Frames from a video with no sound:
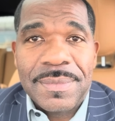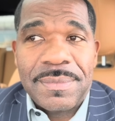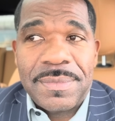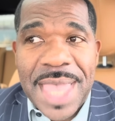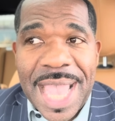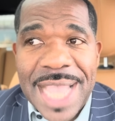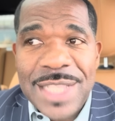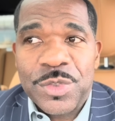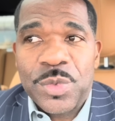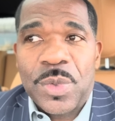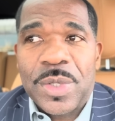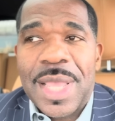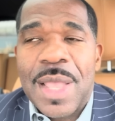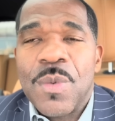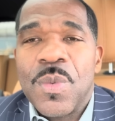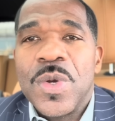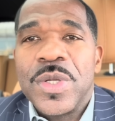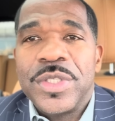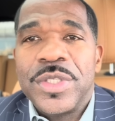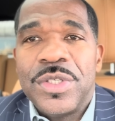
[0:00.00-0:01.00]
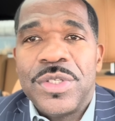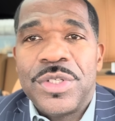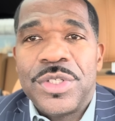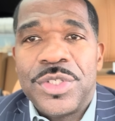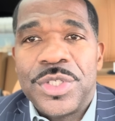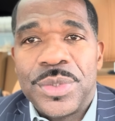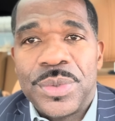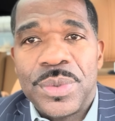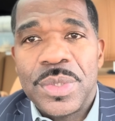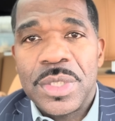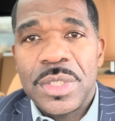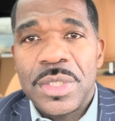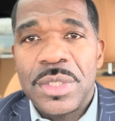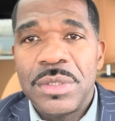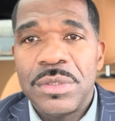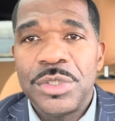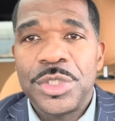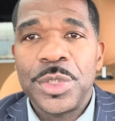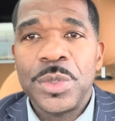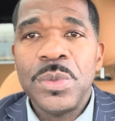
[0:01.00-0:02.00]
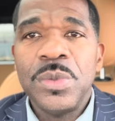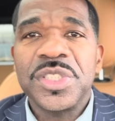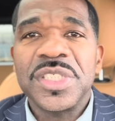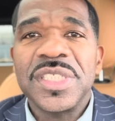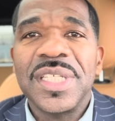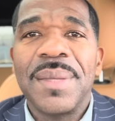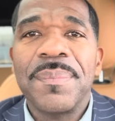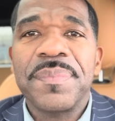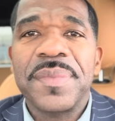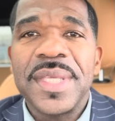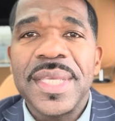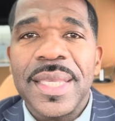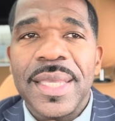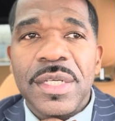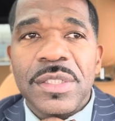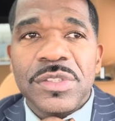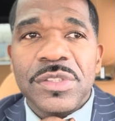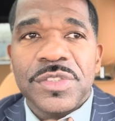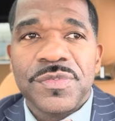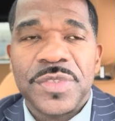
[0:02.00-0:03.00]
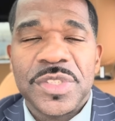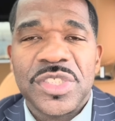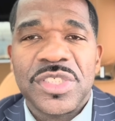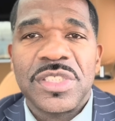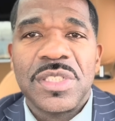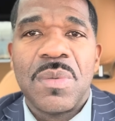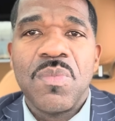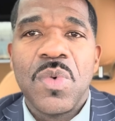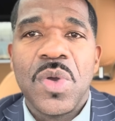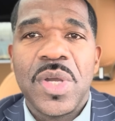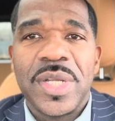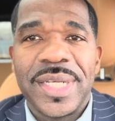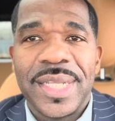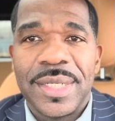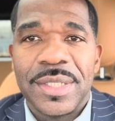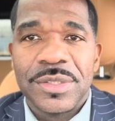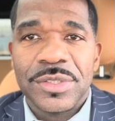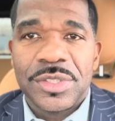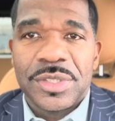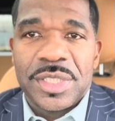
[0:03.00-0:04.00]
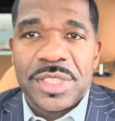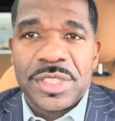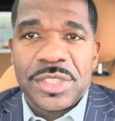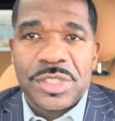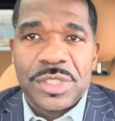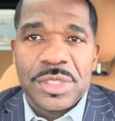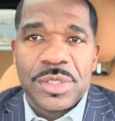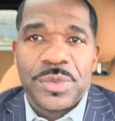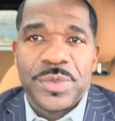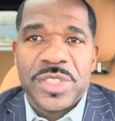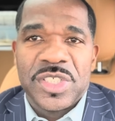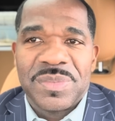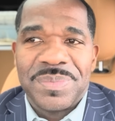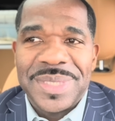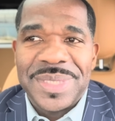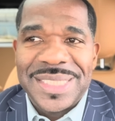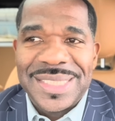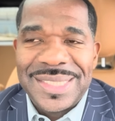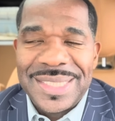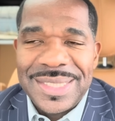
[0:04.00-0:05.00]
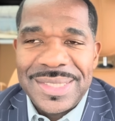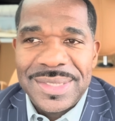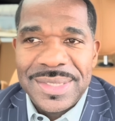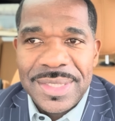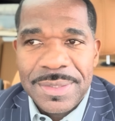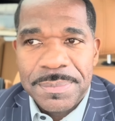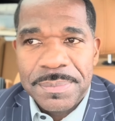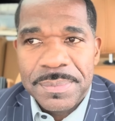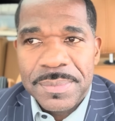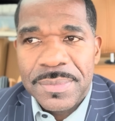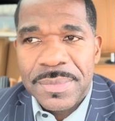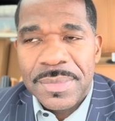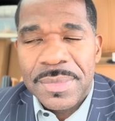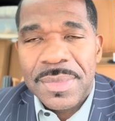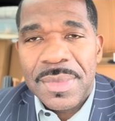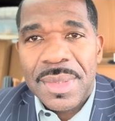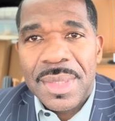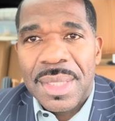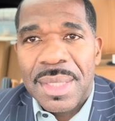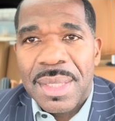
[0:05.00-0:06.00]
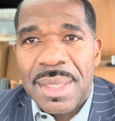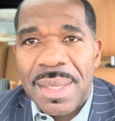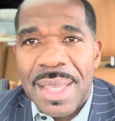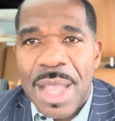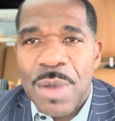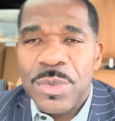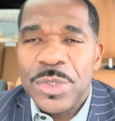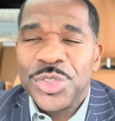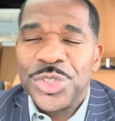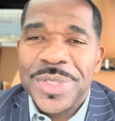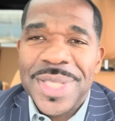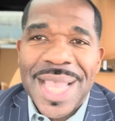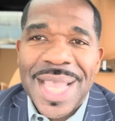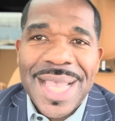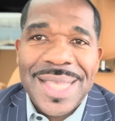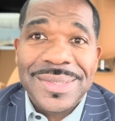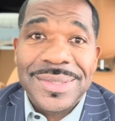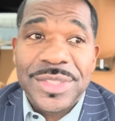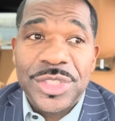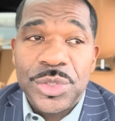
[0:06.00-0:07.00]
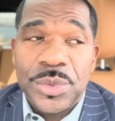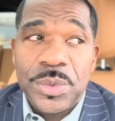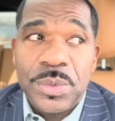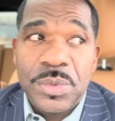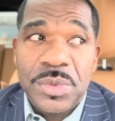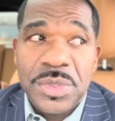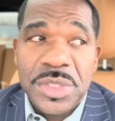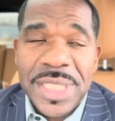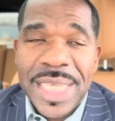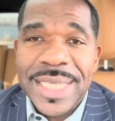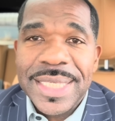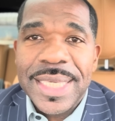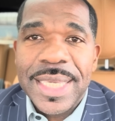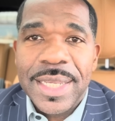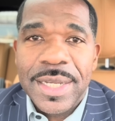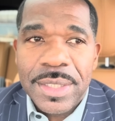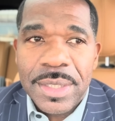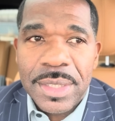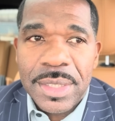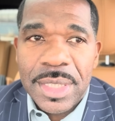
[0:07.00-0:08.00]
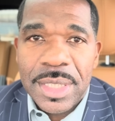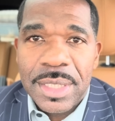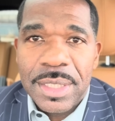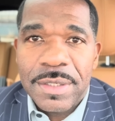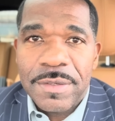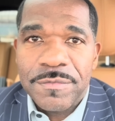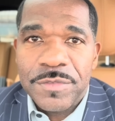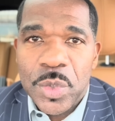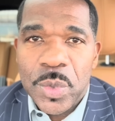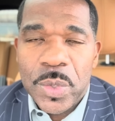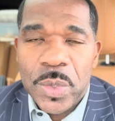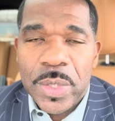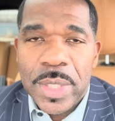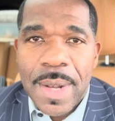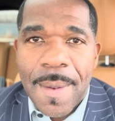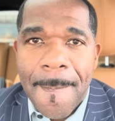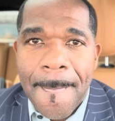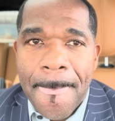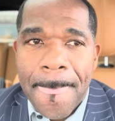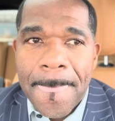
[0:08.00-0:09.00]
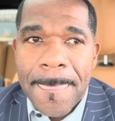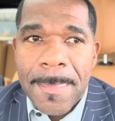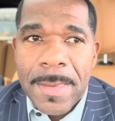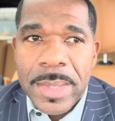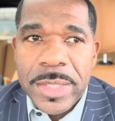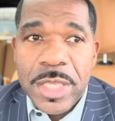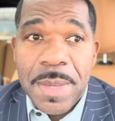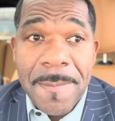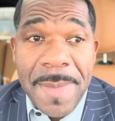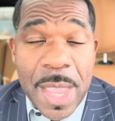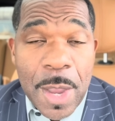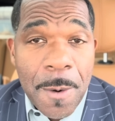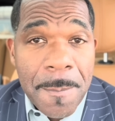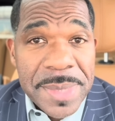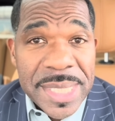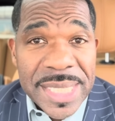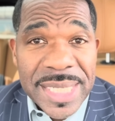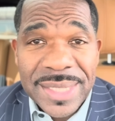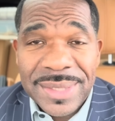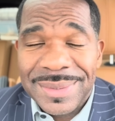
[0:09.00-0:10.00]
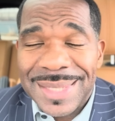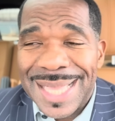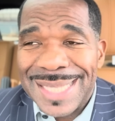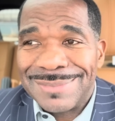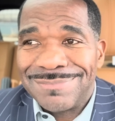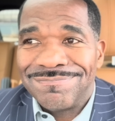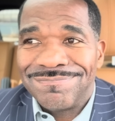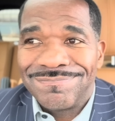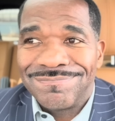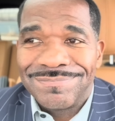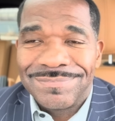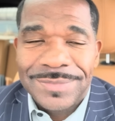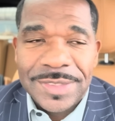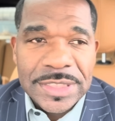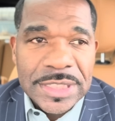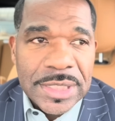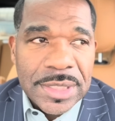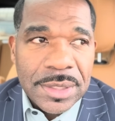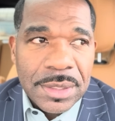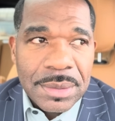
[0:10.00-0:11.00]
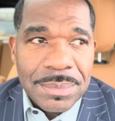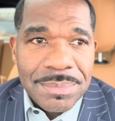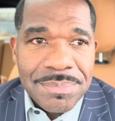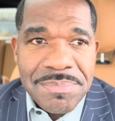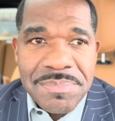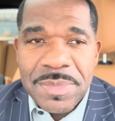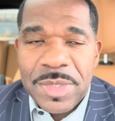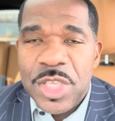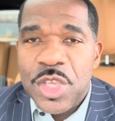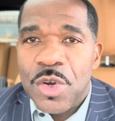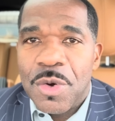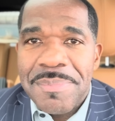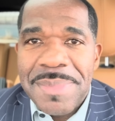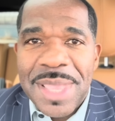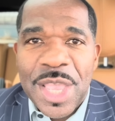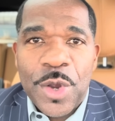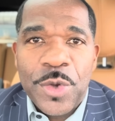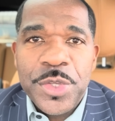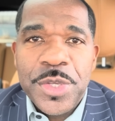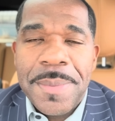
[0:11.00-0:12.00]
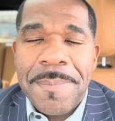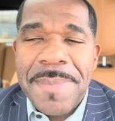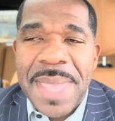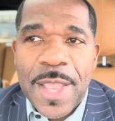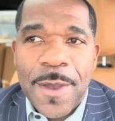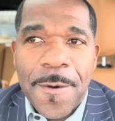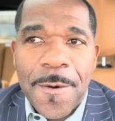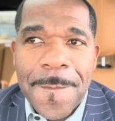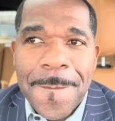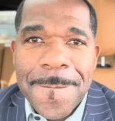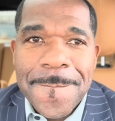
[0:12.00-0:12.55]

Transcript: that's what I want you to do. Do something else for someone else this Christmas season. I want you guys to take care of your your mailmen that you know mail your mail,